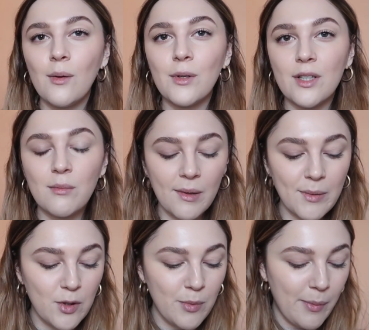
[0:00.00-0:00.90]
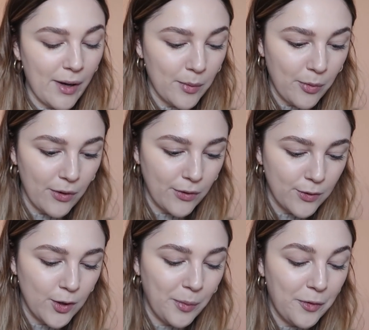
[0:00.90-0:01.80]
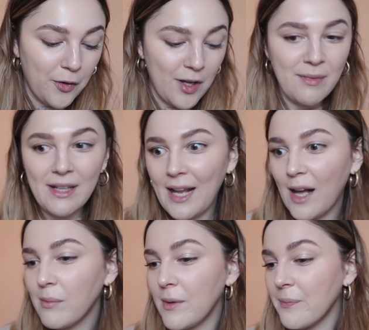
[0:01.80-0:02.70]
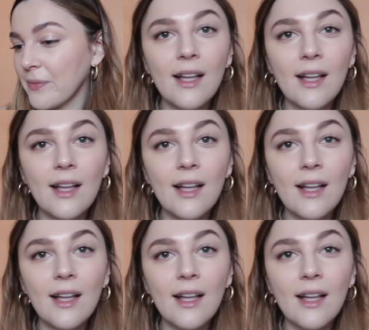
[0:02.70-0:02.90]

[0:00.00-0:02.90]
which sometimes when you put powder products on top of cream can happen.